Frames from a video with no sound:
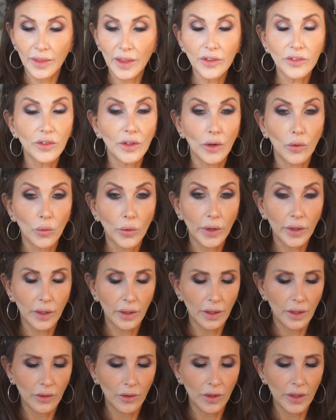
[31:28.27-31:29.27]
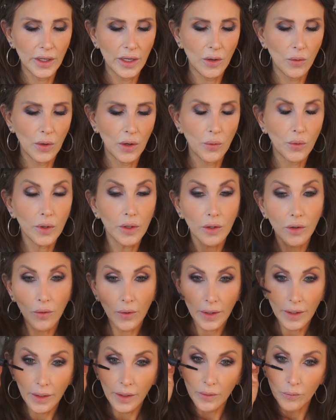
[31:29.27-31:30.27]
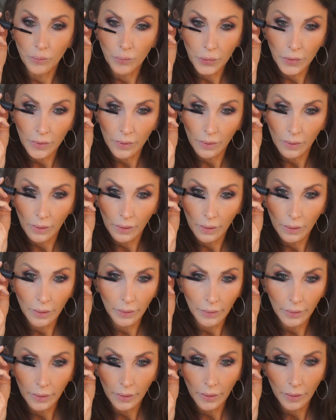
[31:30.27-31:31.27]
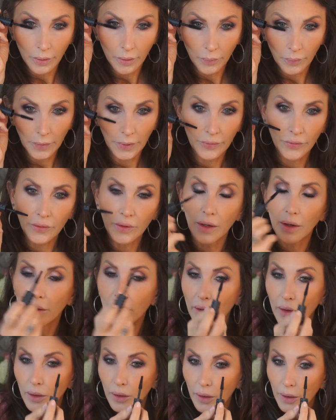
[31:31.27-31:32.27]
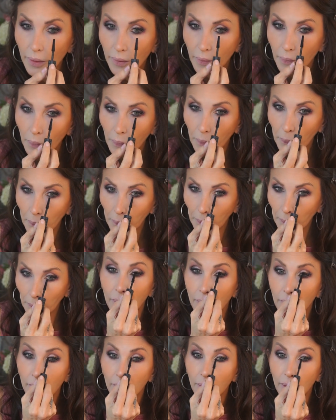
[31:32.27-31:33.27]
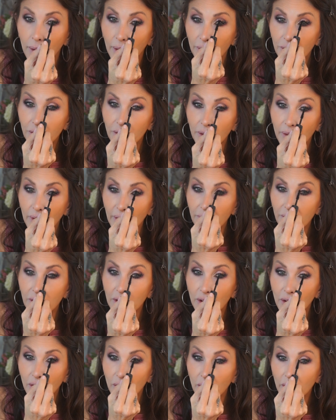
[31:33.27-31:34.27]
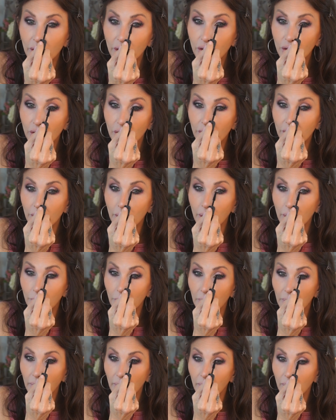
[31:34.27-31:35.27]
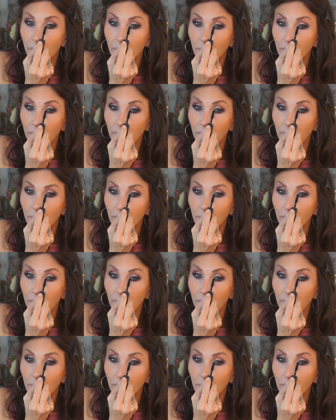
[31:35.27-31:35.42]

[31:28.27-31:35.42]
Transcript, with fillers: That's not working either. Anyway, we're going to go ahead and put another coat of mascara on. I still have to go grocery shopping.